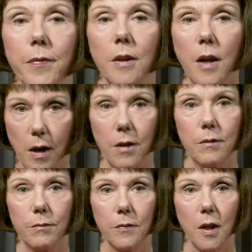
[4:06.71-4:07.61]
Now,
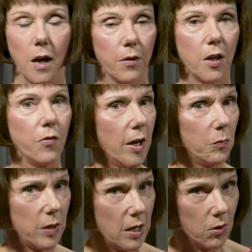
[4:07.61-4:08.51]
how can
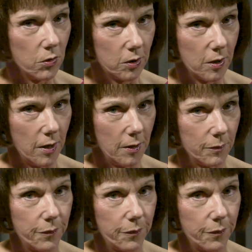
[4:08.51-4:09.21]
that be, you say?